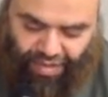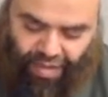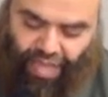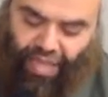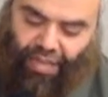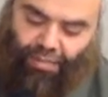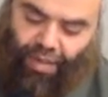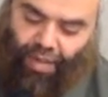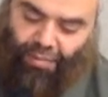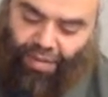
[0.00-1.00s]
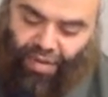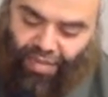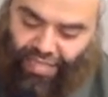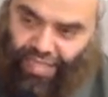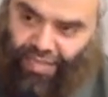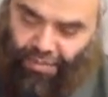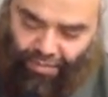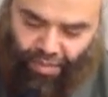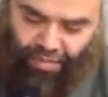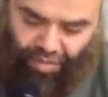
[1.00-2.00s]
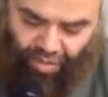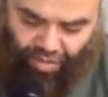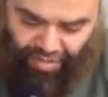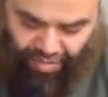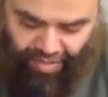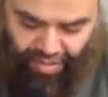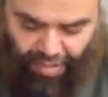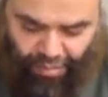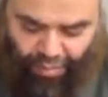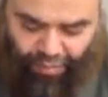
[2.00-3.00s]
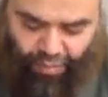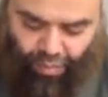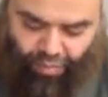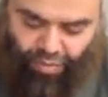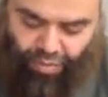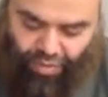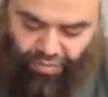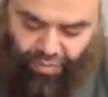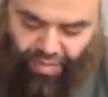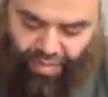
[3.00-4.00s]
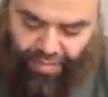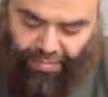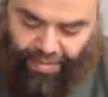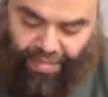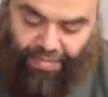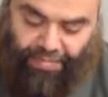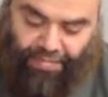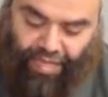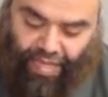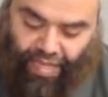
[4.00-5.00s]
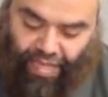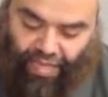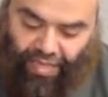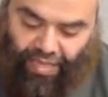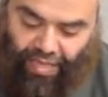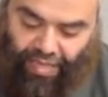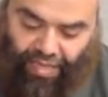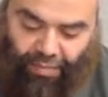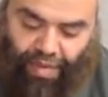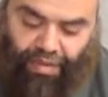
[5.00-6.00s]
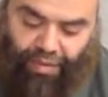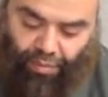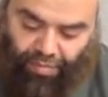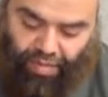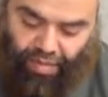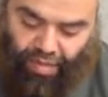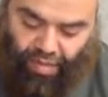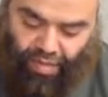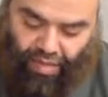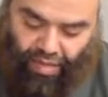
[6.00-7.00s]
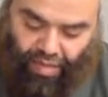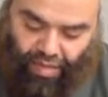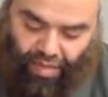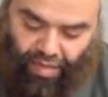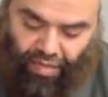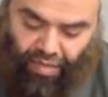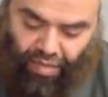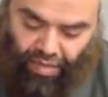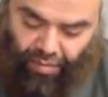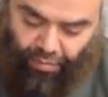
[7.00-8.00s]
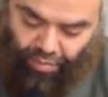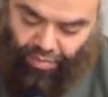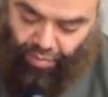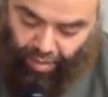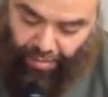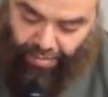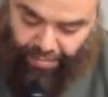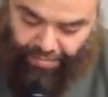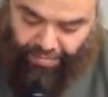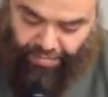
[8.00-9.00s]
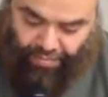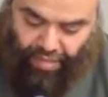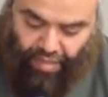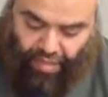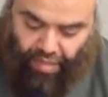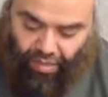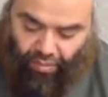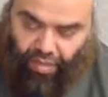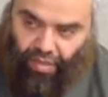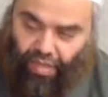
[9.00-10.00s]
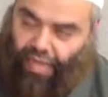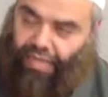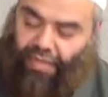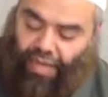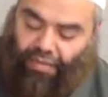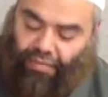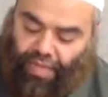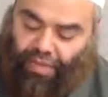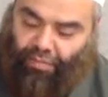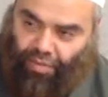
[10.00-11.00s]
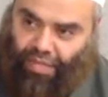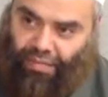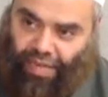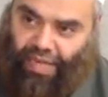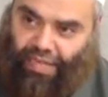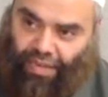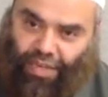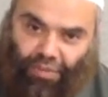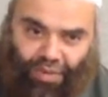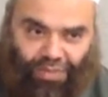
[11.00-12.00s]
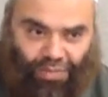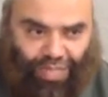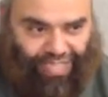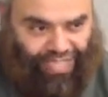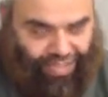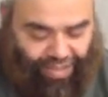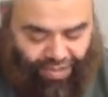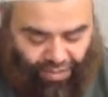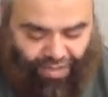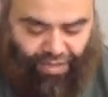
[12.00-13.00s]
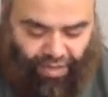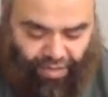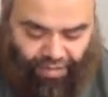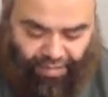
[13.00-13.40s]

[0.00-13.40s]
Ayah ibn Amr al-Qaysin, probably heard this before also, he's from the Tabi'een. He married a woman, and her name was Zu'aba. When the night time came, when he married her, he wanted to test her.